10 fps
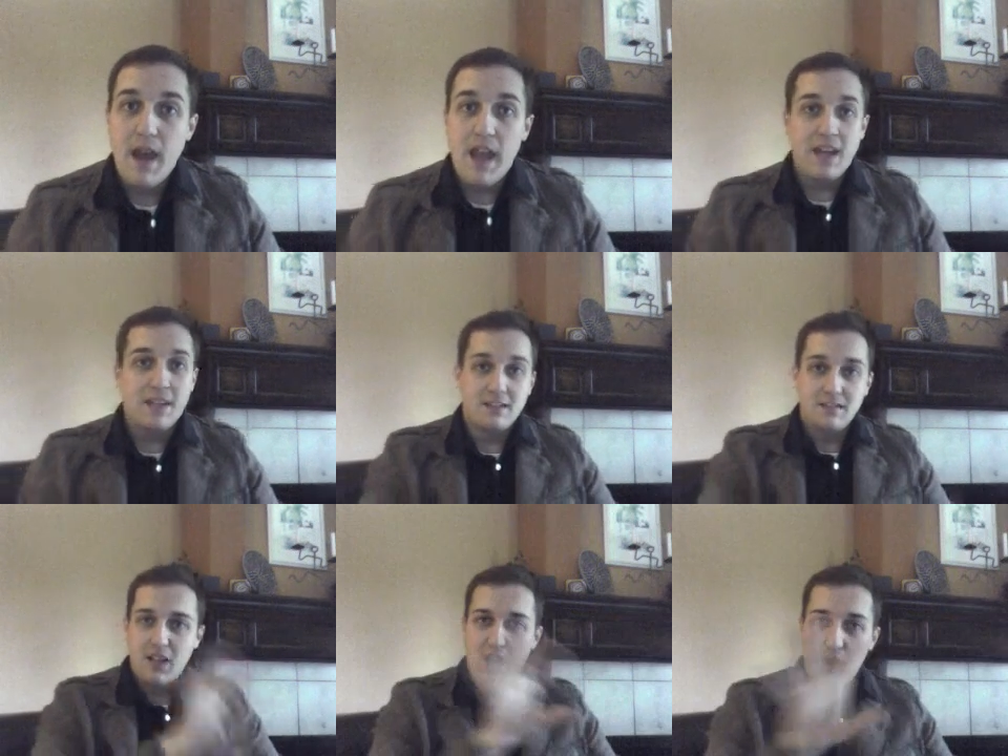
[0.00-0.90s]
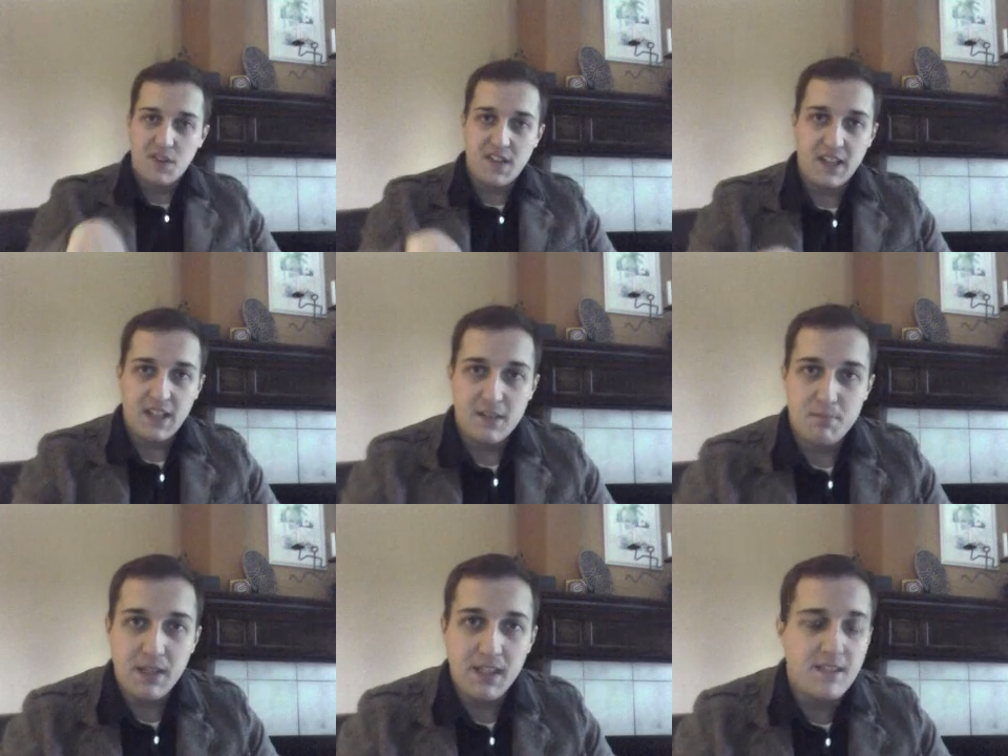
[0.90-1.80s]
and, you know, say his
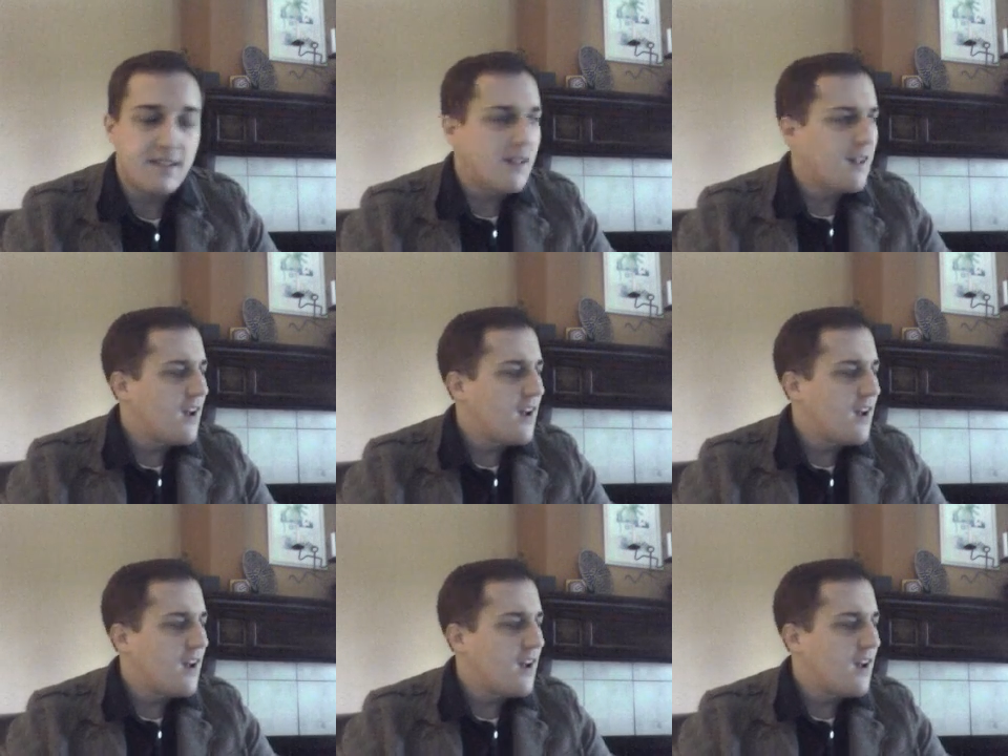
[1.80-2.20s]
piece.